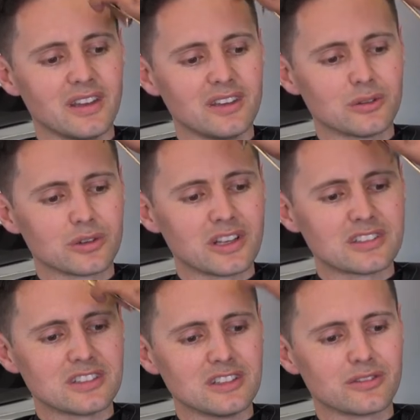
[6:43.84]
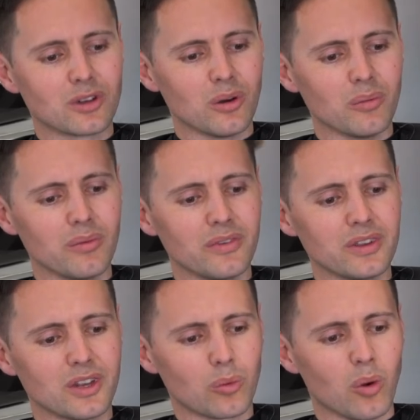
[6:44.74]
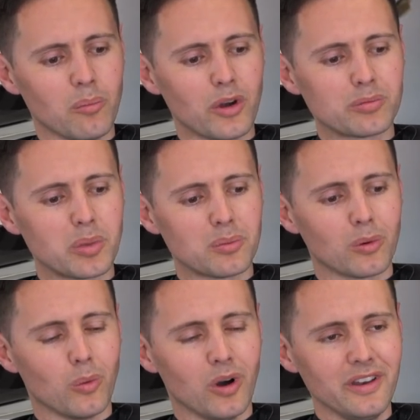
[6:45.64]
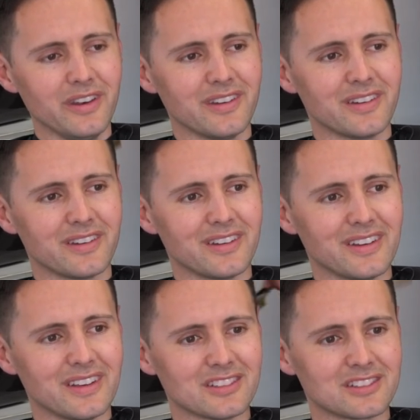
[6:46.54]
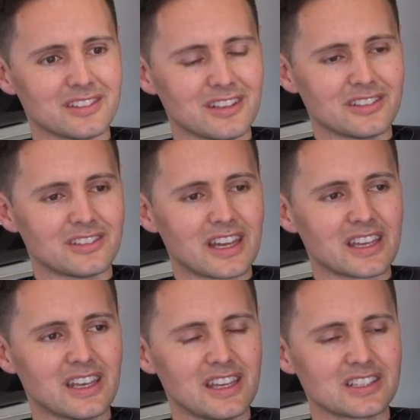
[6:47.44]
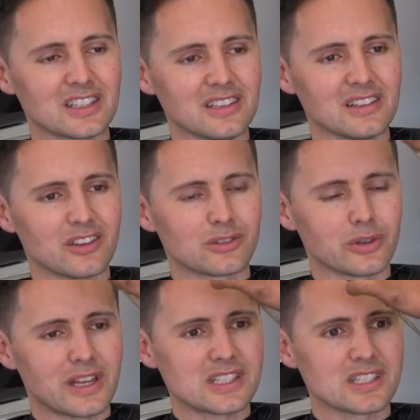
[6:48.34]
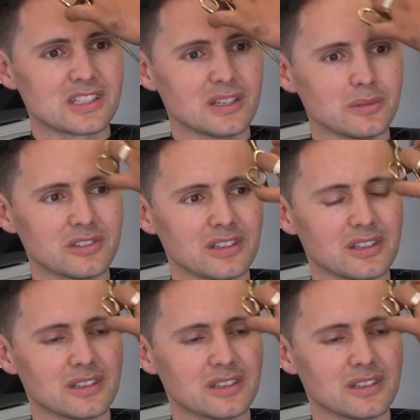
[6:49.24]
you realize that you've got, you know, what most people want is that connection, those relationships.